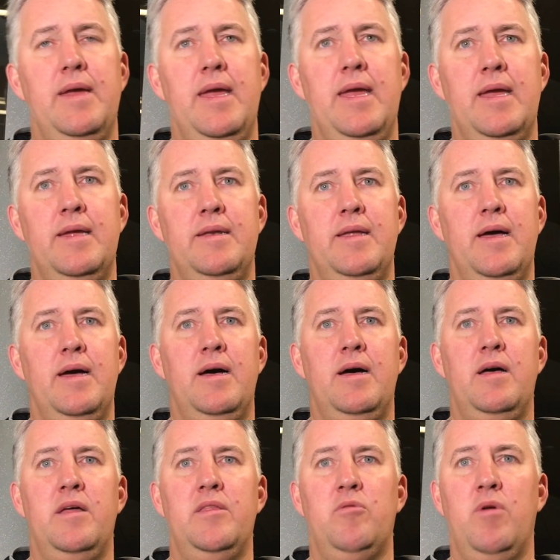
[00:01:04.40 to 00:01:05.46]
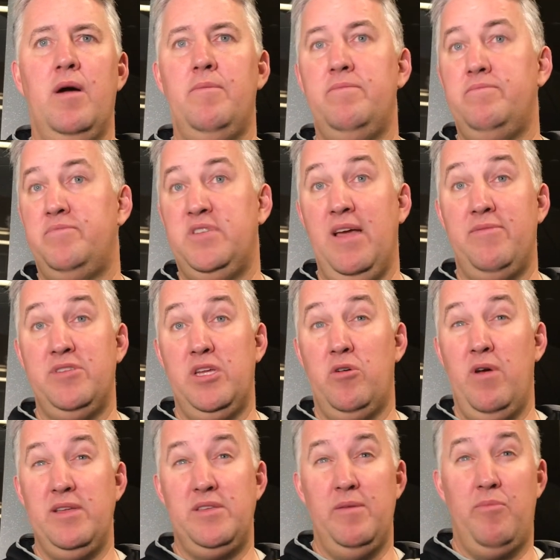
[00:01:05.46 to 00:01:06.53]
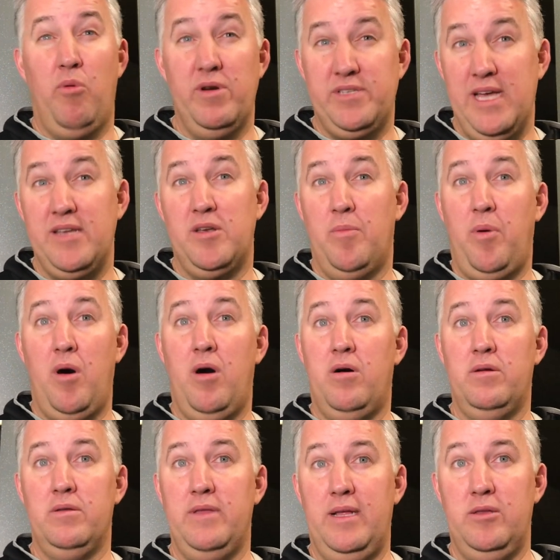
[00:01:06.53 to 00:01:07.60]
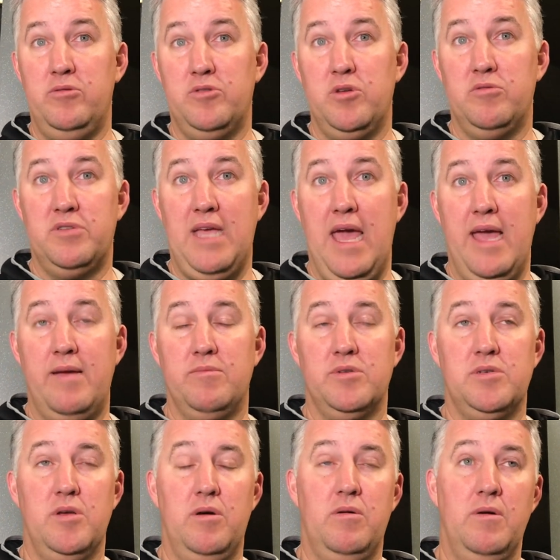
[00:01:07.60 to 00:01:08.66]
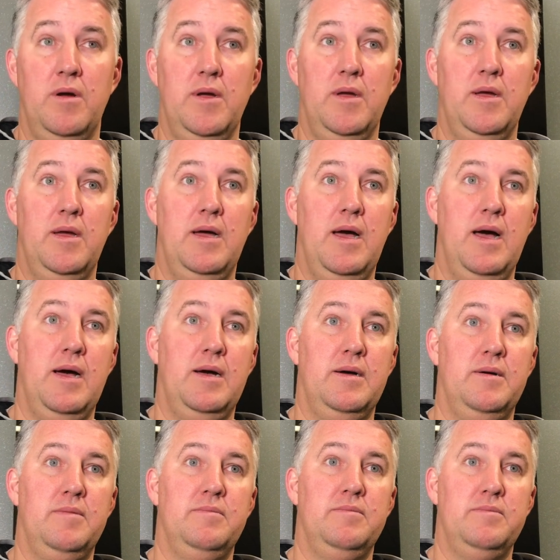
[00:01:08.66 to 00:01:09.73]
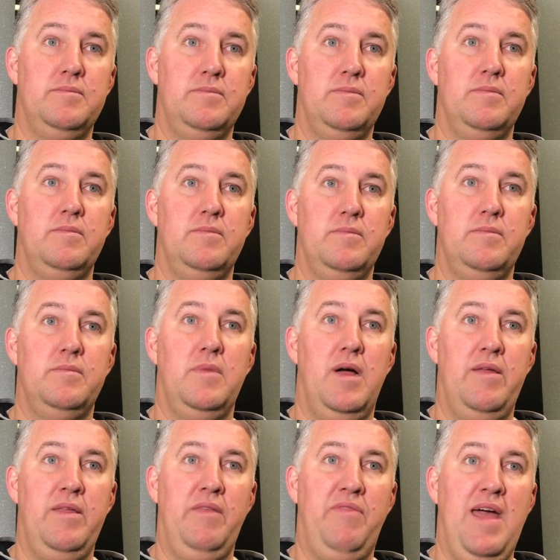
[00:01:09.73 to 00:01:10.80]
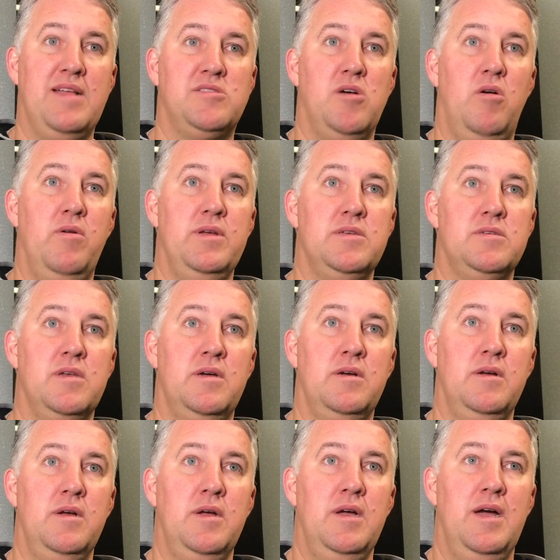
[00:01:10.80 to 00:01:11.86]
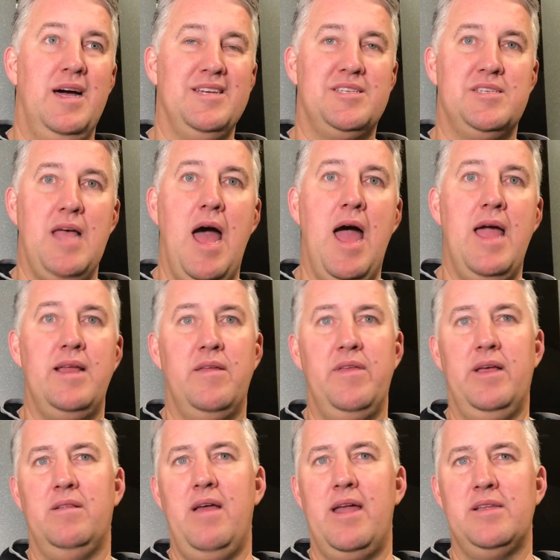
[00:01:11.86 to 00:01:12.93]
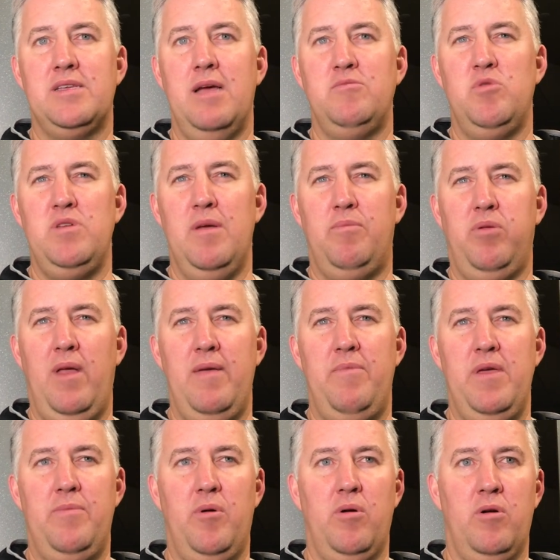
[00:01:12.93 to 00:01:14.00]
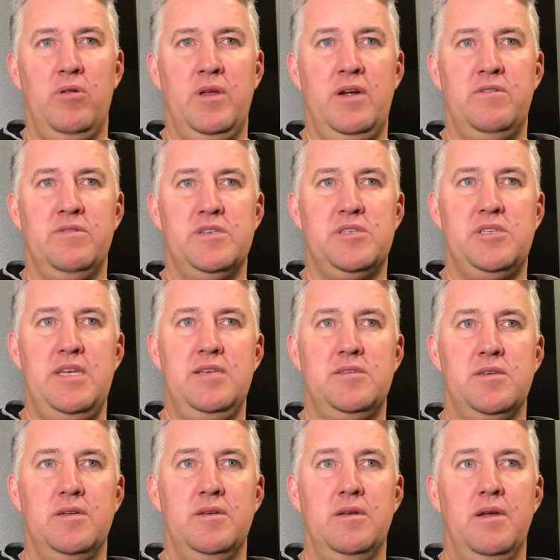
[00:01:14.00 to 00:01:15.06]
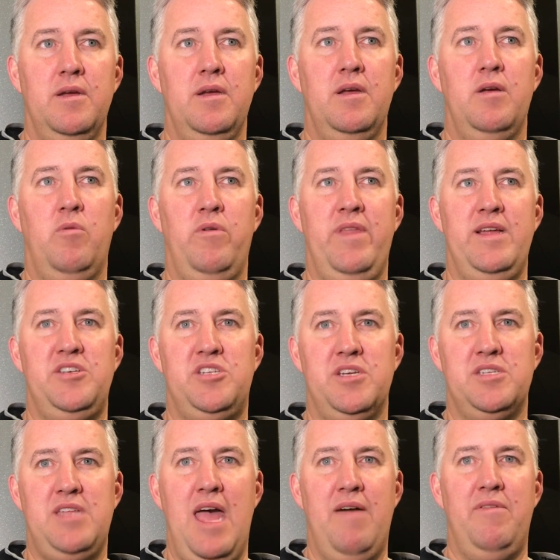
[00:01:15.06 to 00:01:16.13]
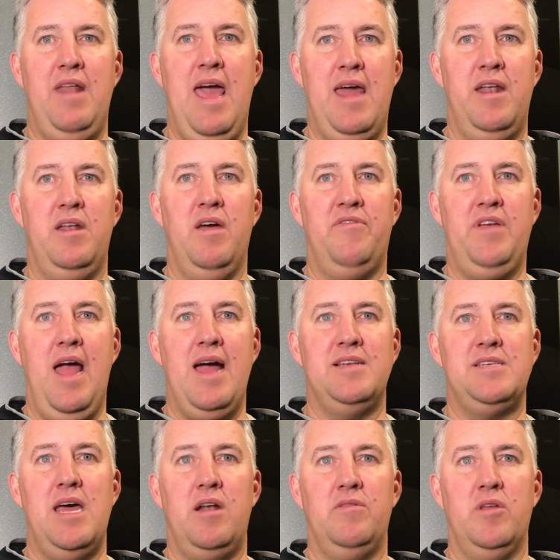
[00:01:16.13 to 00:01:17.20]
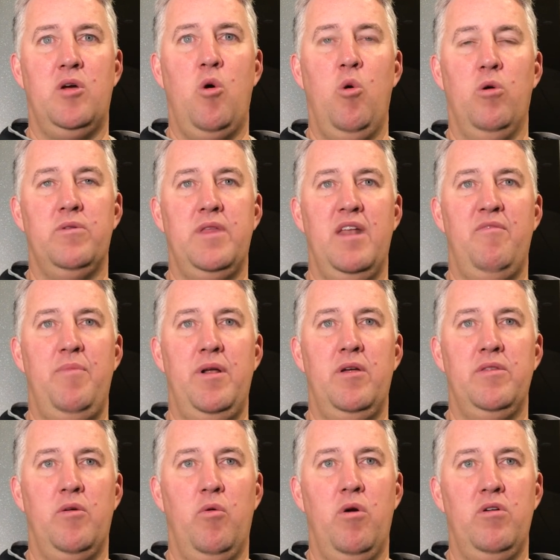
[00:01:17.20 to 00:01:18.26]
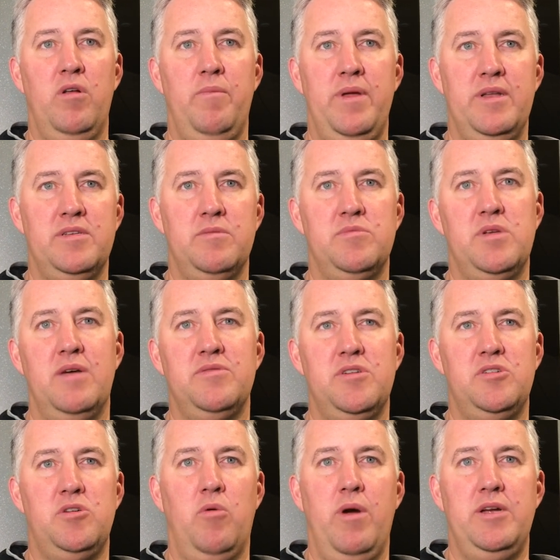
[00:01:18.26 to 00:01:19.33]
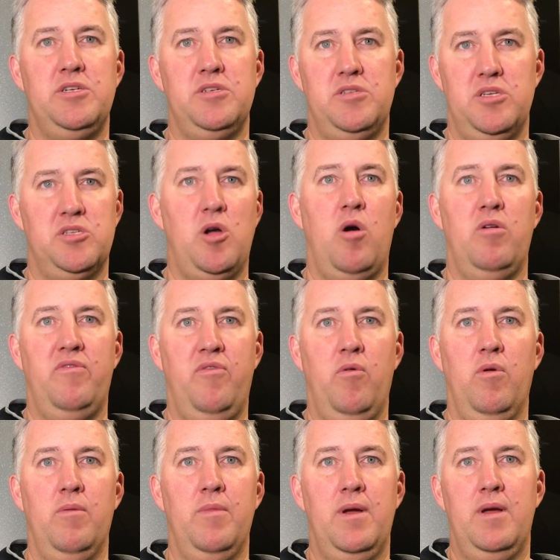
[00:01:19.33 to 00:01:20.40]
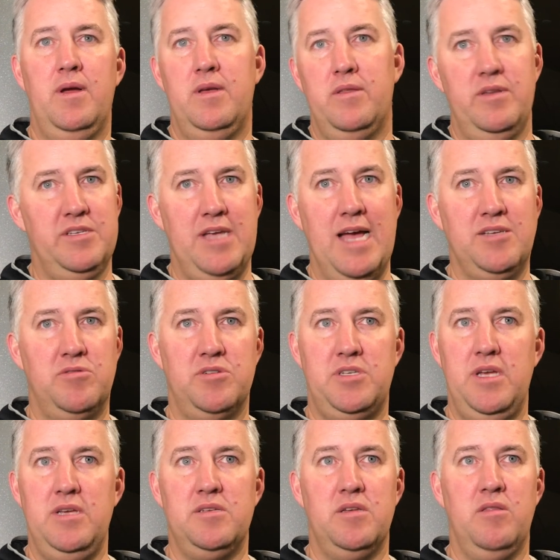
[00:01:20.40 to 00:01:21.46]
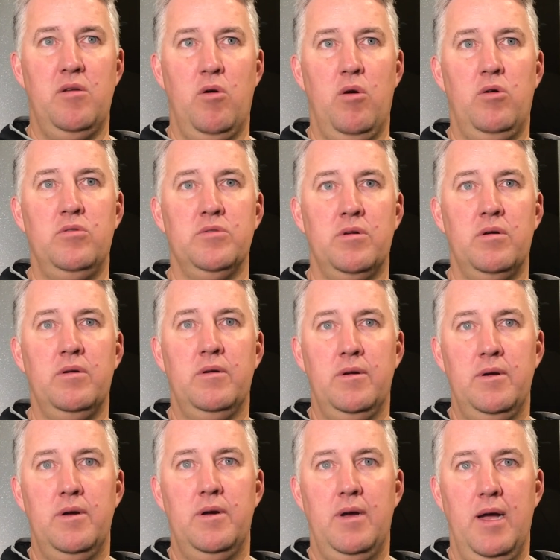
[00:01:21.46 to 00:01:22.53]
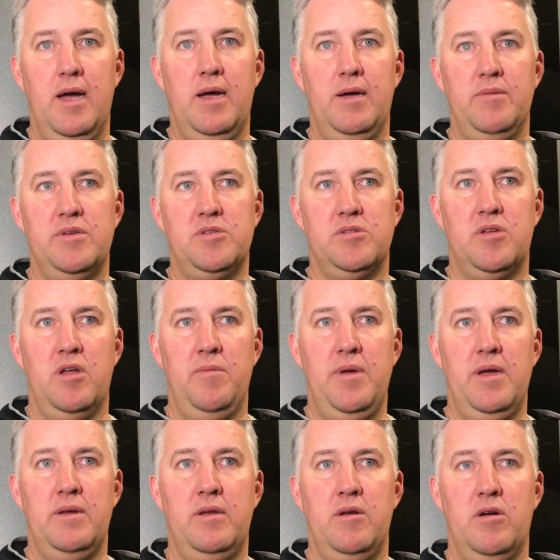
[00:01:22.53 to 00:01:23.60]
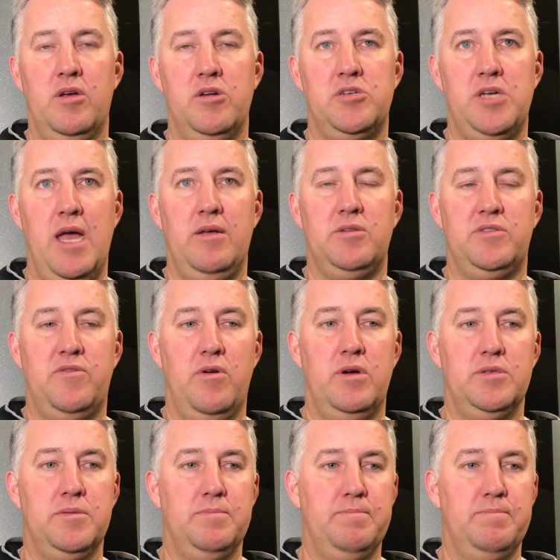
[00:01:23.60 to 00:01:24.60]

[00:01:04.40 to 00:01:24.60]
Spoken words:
And they're up 17 or 18 points at DePaul. They lose those games. So I think that's always a sign. I think a lot of times when you play people earlier in the season, when they just haven't had enough guys out on the court that have been on the road and been in some tough situations, it's hard for them. These guys are seasoned. They're older. This is going to be a, you know, a good challenge for us.